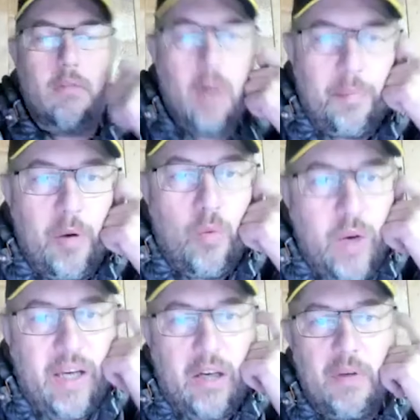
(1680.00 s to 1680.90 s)
rugby
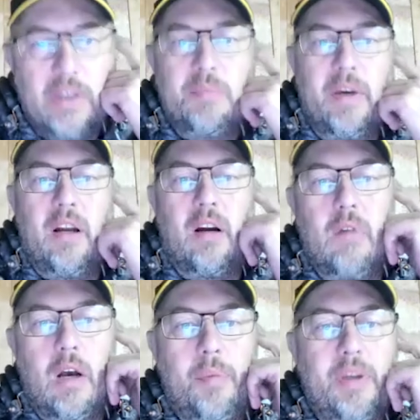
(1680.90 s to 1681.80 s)
weaker, it's made our
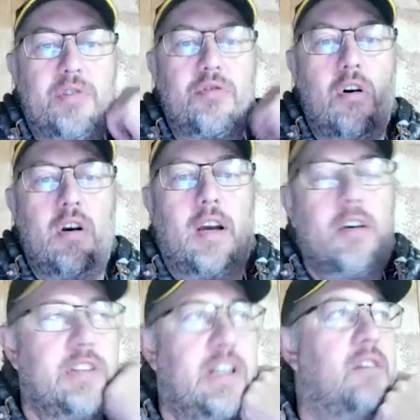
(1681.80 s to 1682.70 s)
rugby stronger,
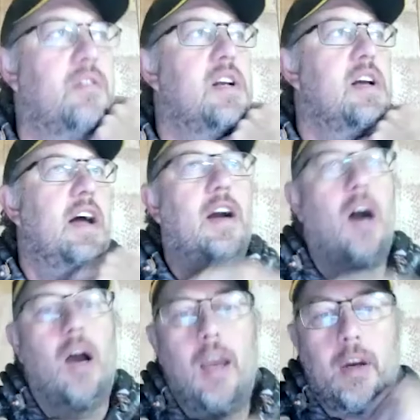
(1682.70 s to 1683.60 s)
because now a
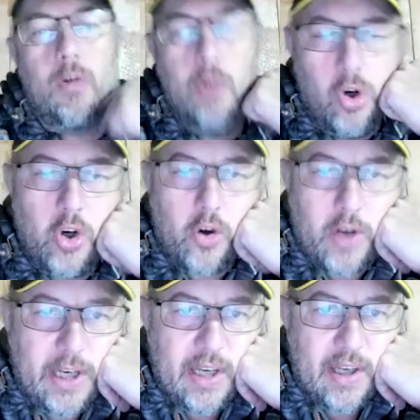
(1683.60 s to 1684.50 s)
guy like Ron or
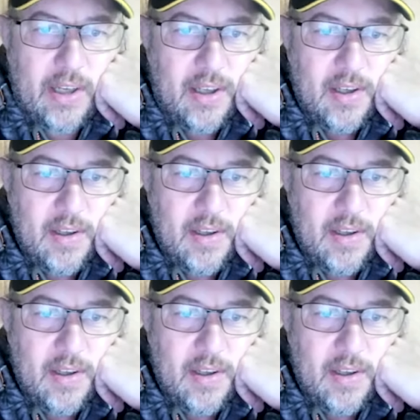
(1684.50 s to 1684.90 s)
Kia,